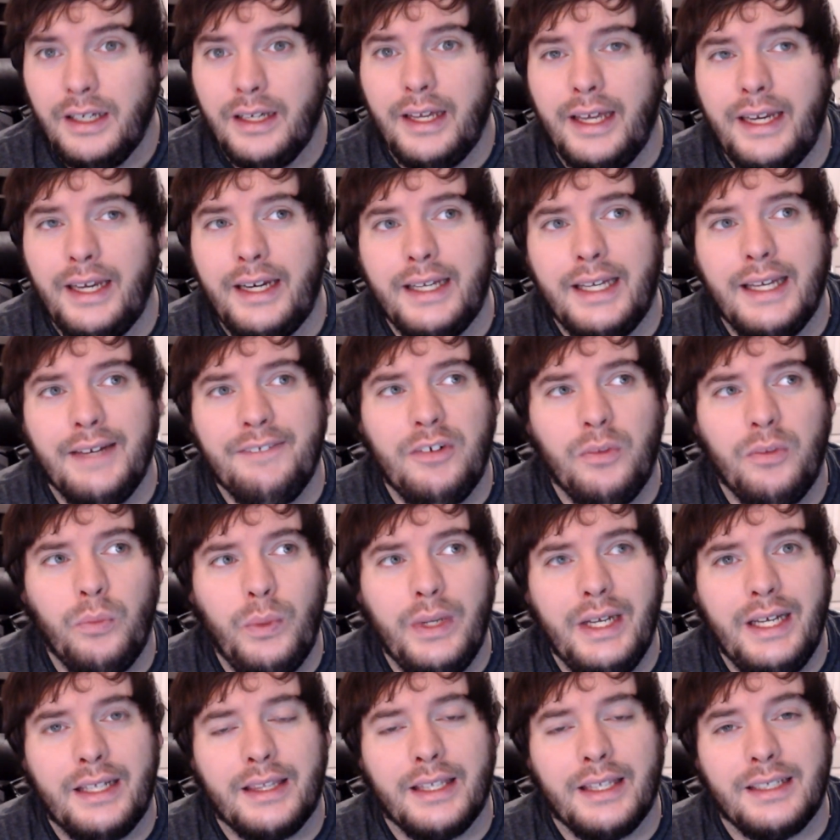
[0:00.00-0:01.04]
in a given
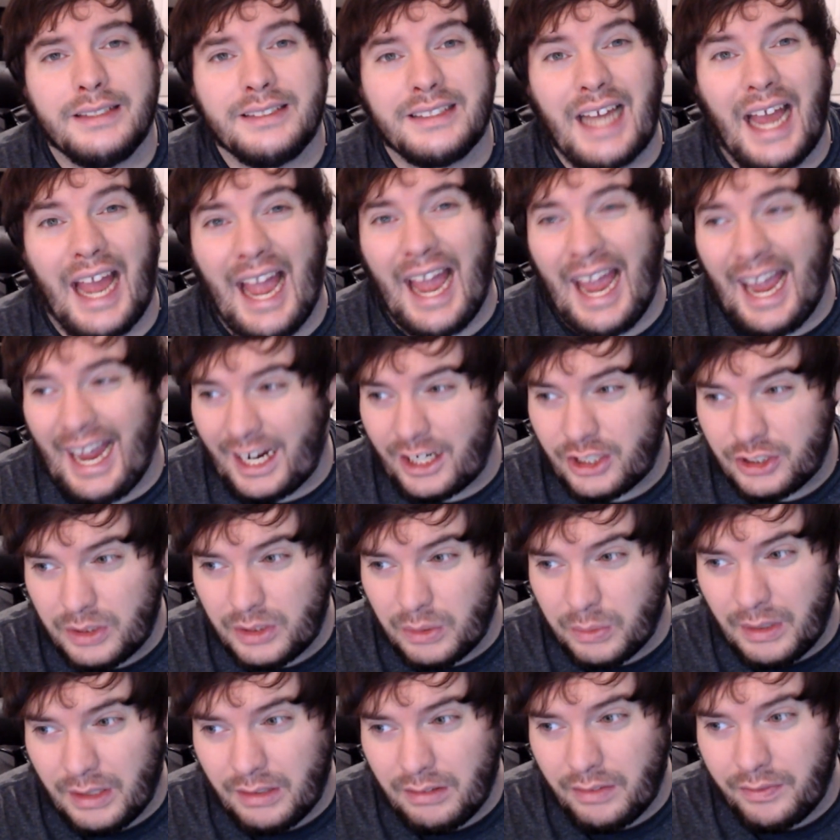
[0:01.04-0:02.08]
week that's actually
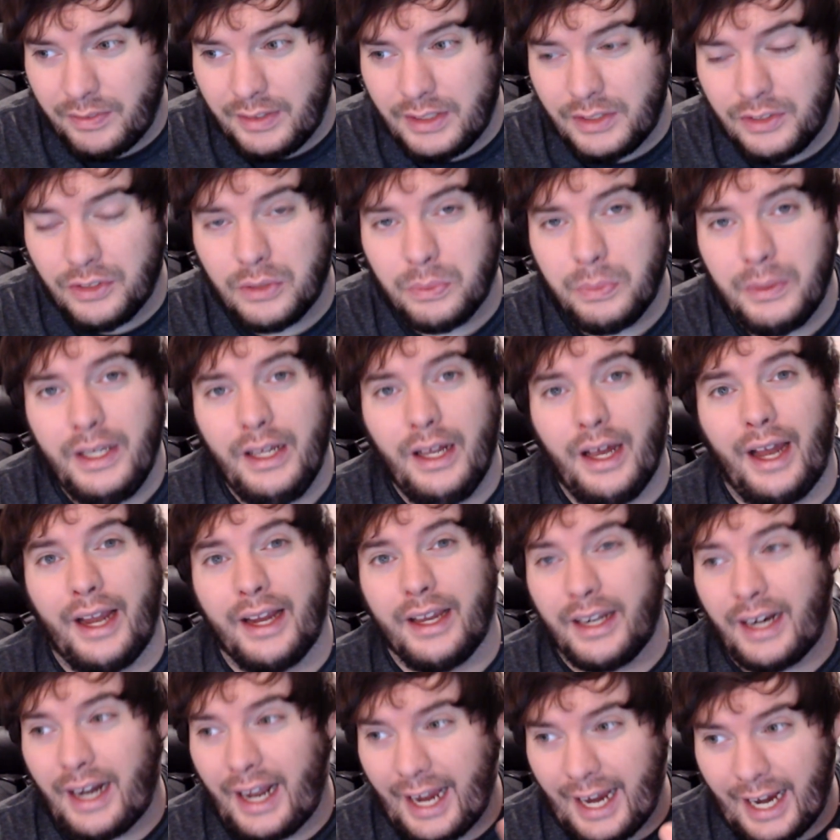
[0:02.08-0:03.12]
relevant and sweet, I
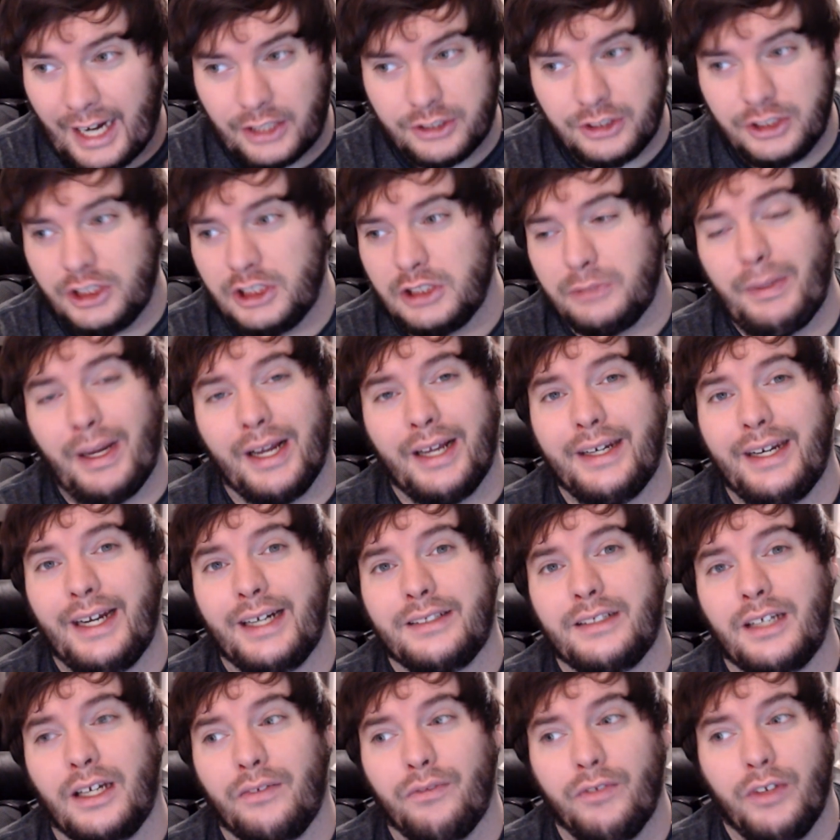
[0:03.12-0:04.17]
could actually just make a
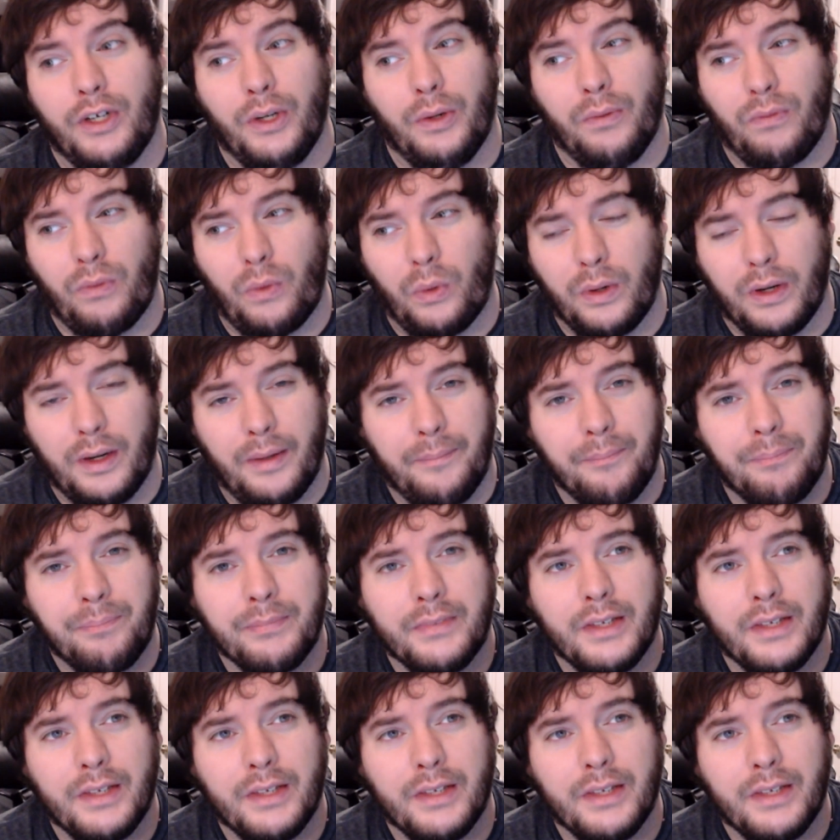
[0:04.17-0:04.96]
deck tech video for it